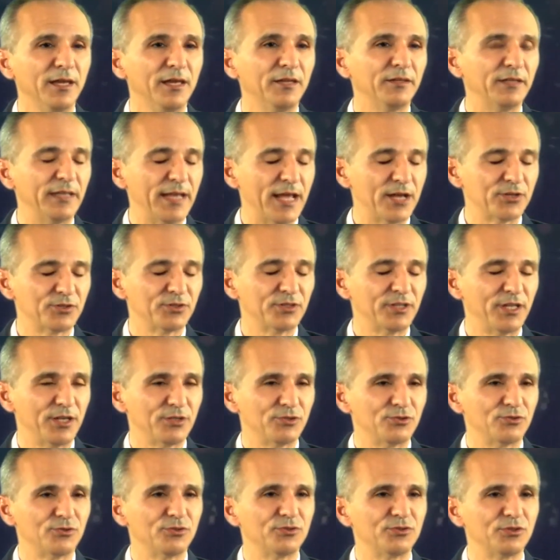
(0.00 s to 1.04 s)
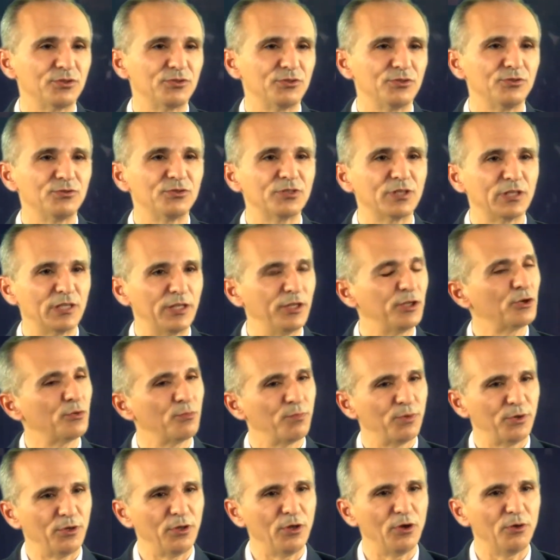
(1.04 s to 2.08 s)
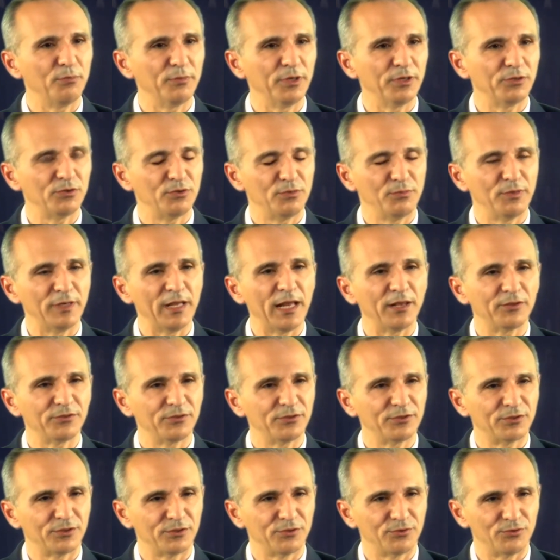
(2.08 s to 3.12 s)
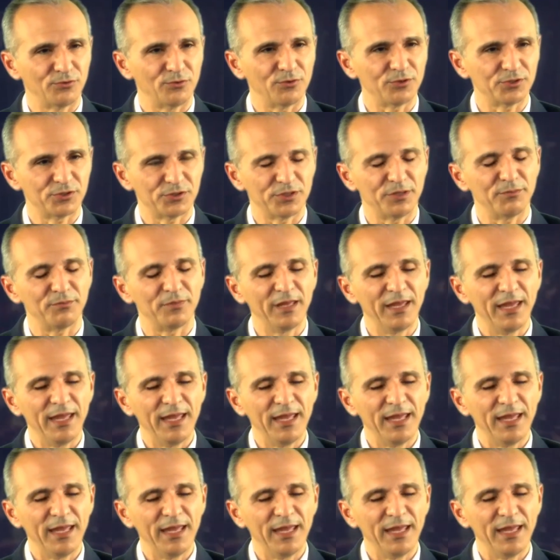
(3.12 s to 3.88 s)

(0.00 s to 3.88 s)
the National Cancer Institute's Clinical Proteomic Tumor Analysis Consortium